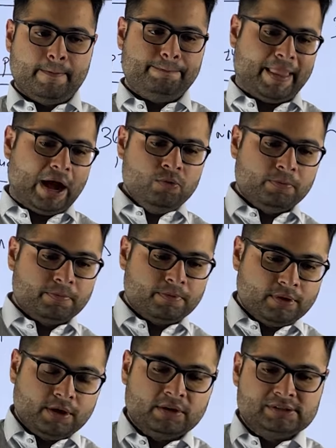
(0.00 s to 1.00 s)
Now,
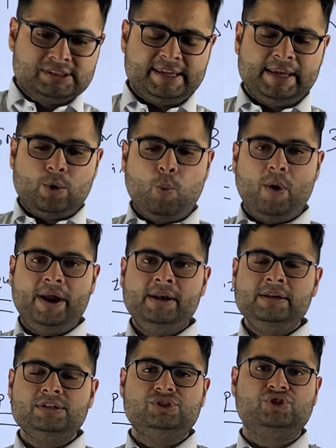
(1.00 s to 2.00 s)
see,
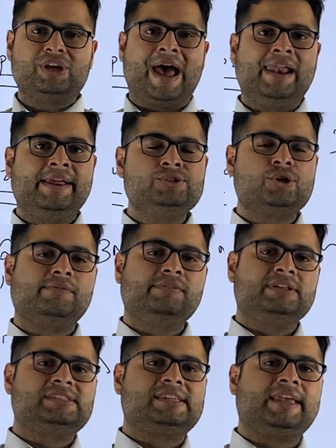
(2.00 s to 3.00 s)
one challenge of
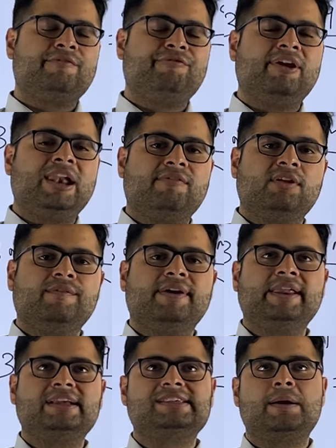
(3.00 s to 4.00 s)
the CFA level
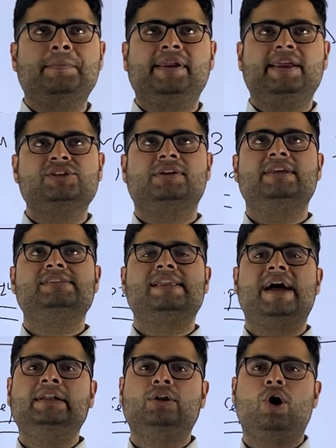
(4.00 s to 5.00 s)
one examination is
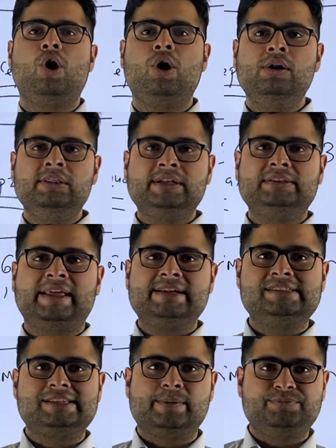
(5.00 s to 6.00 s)
that all the
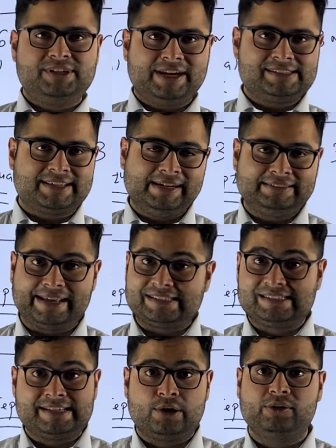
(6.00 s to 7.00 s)
10 subjects get
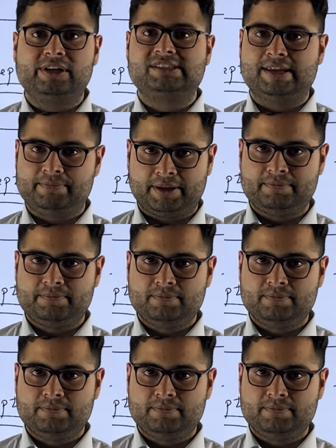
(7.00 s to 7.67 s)
tested on the same day.